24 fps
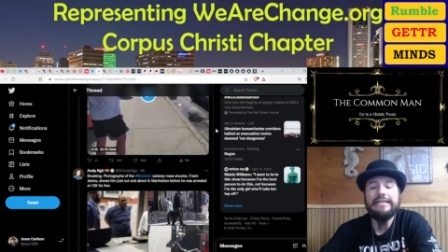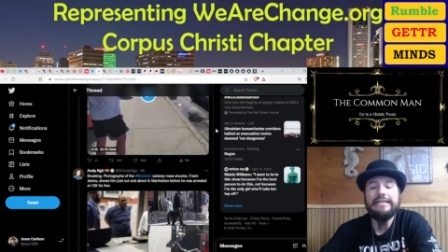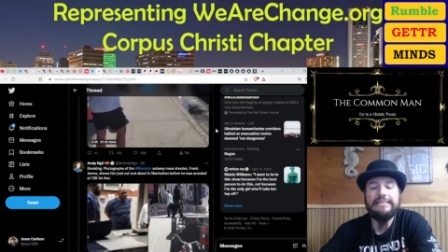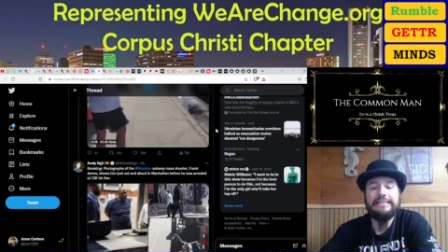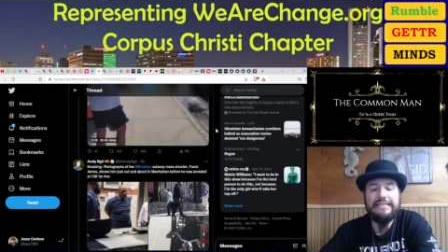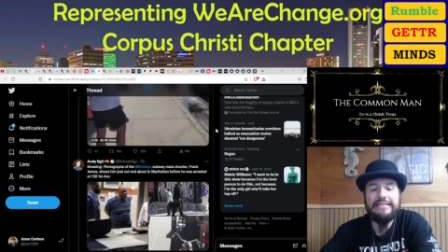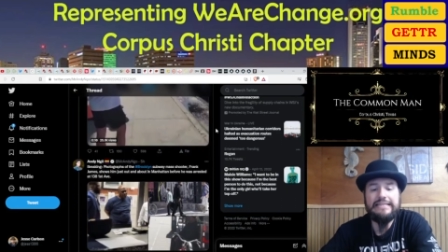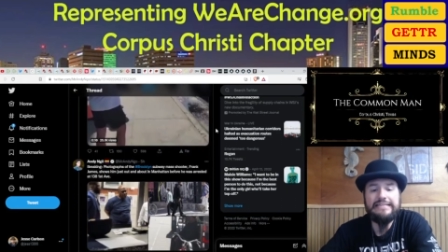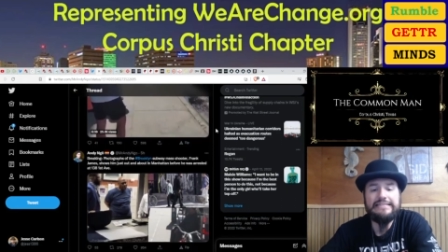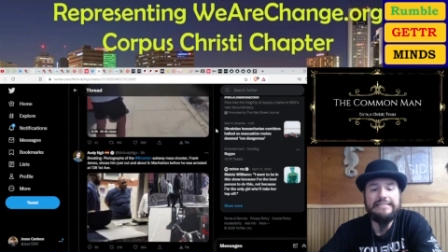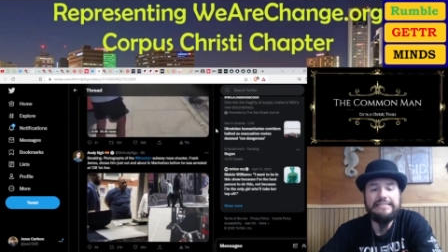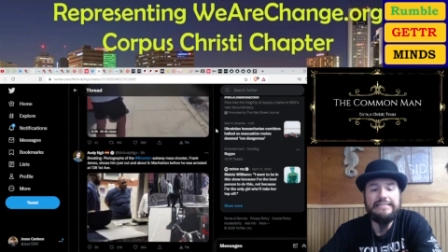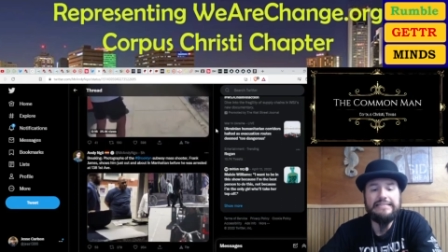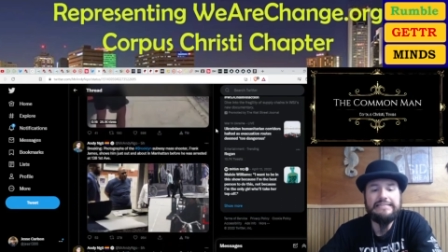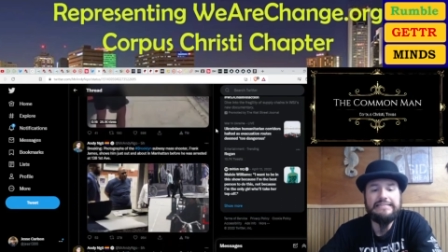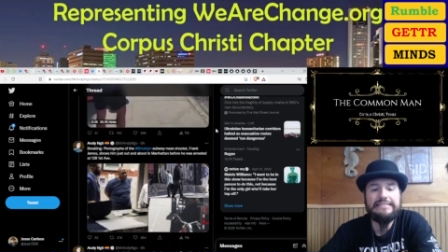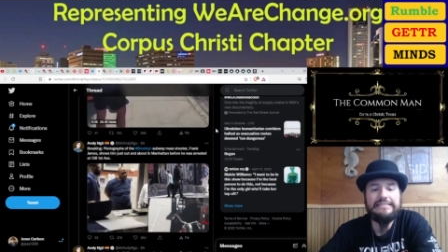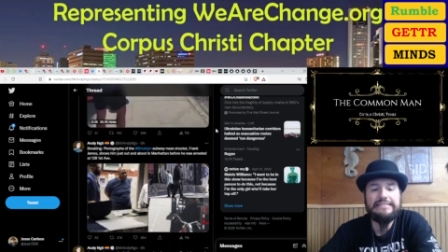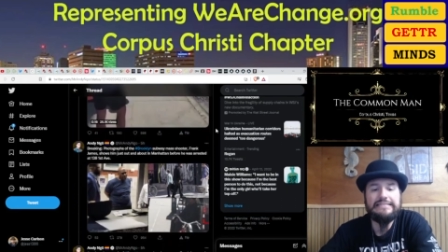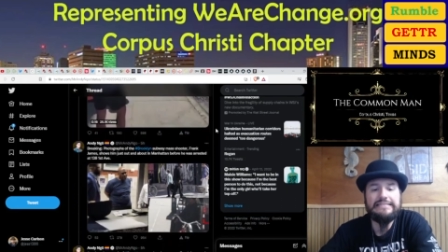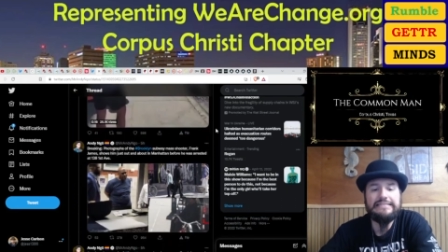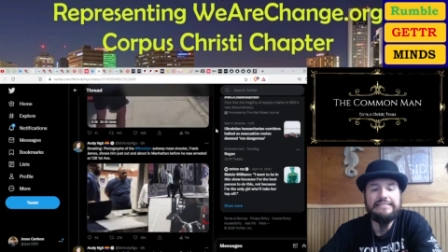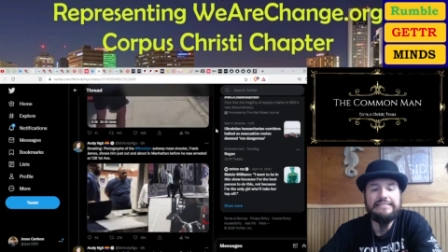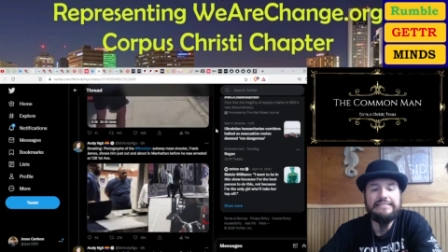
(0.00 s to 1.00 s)
This is
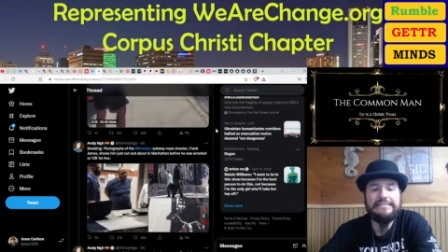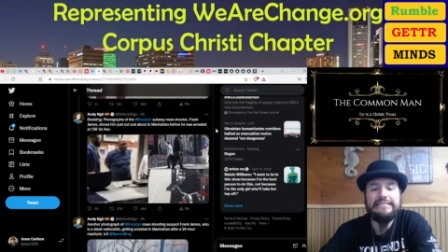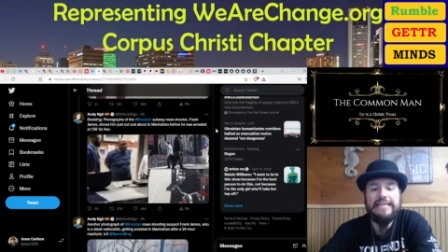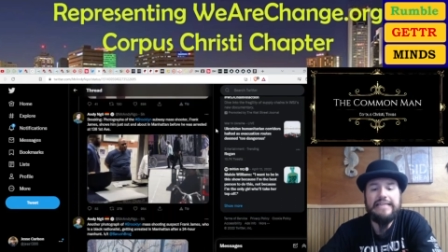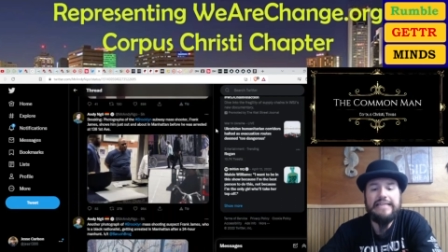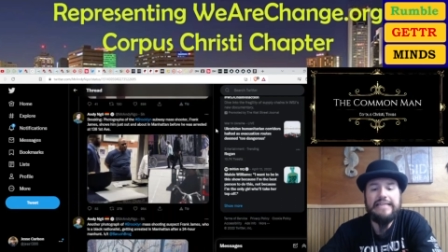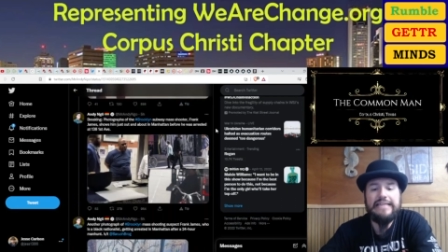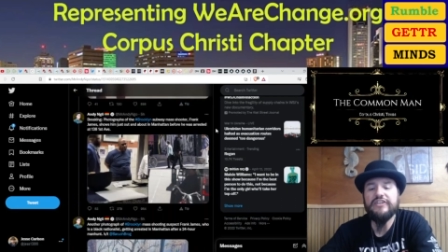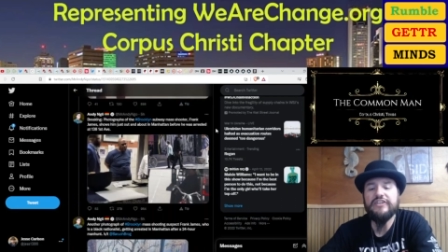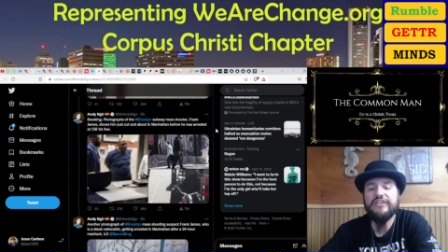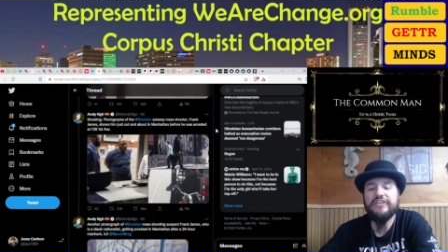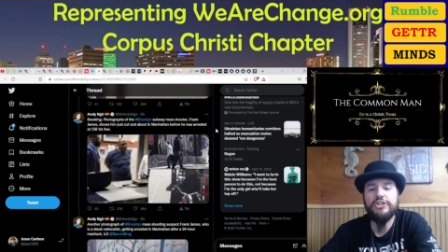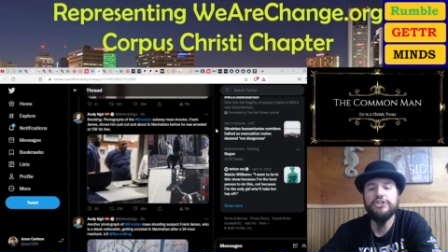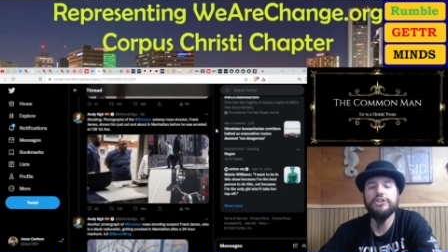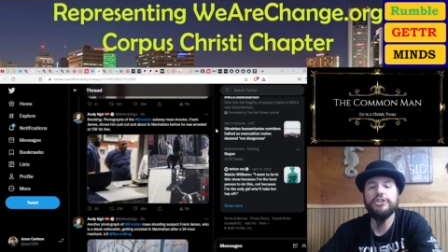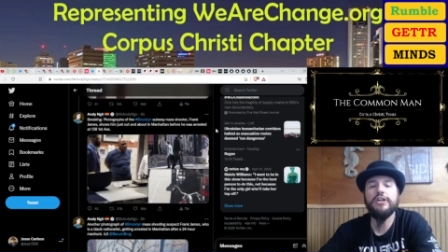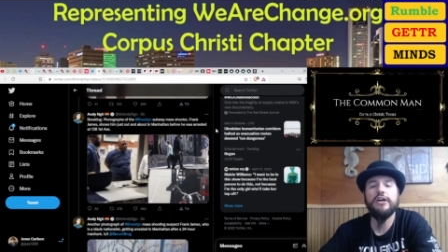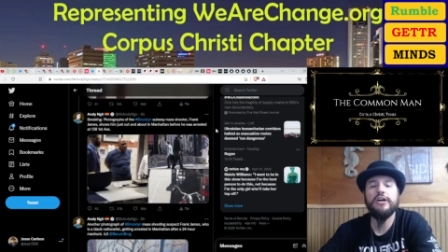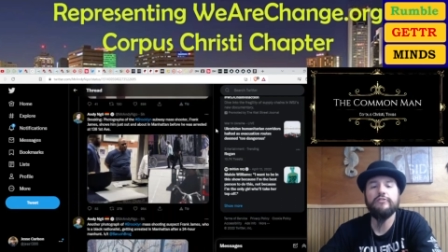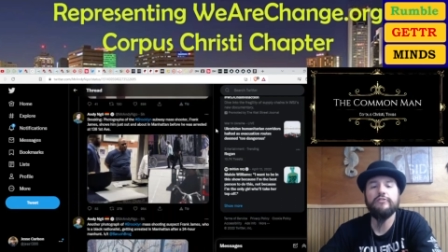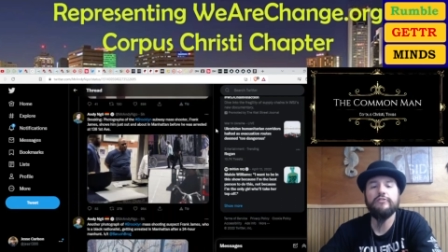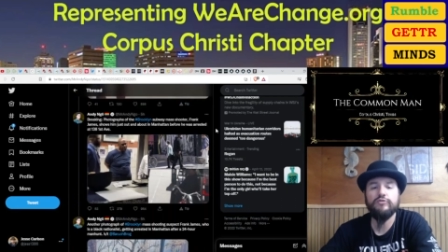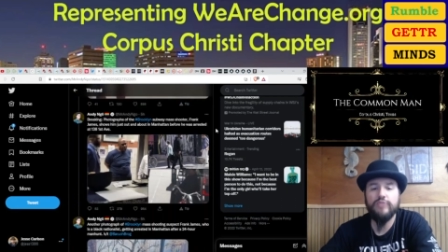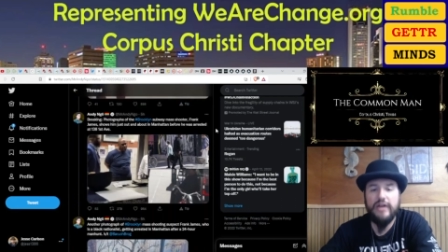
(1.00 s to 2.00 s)
the
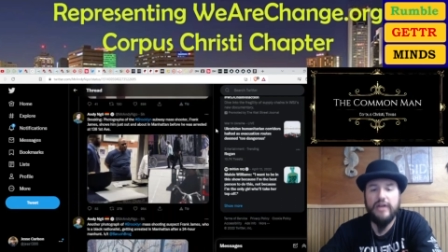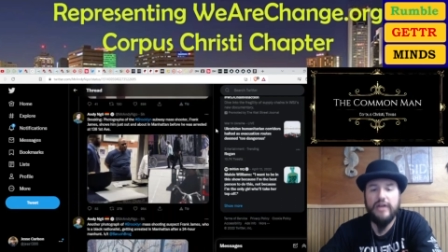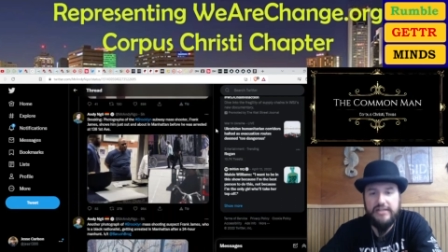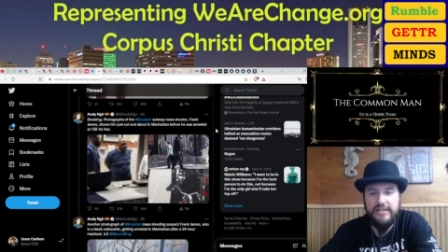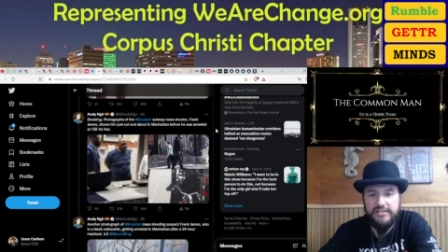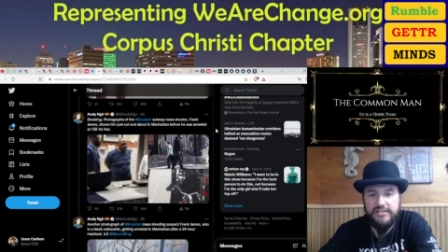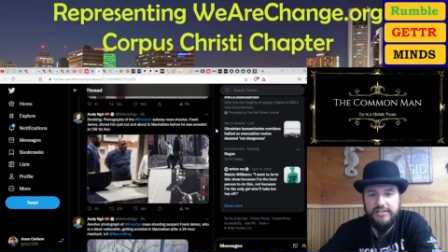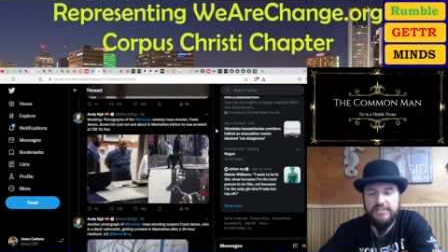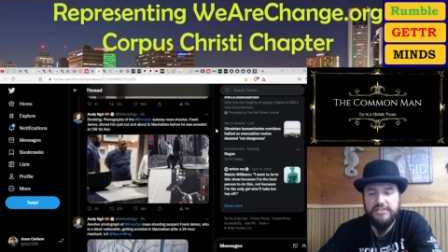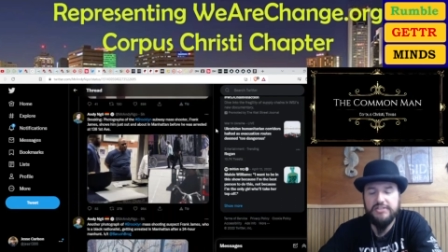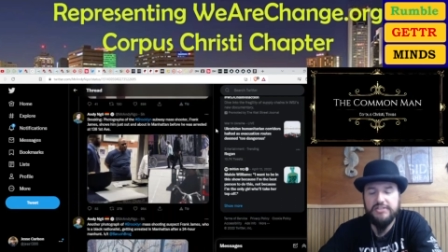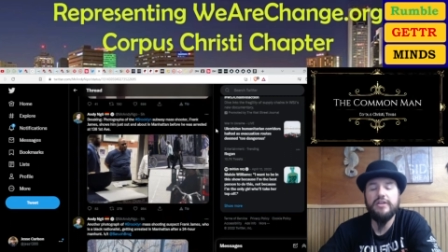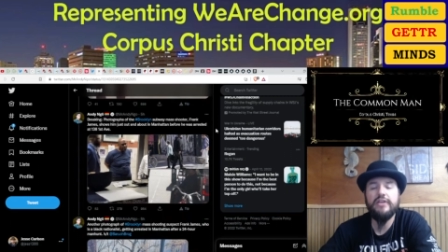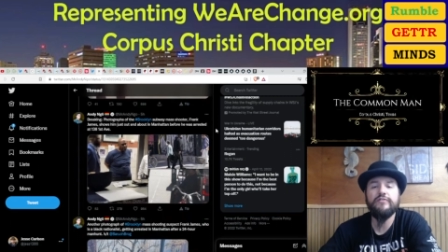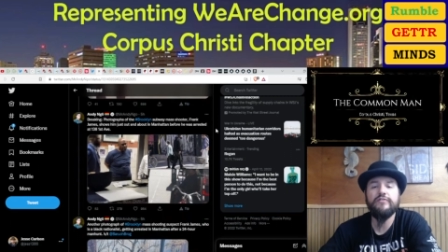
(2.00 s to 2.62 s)
definition of racism.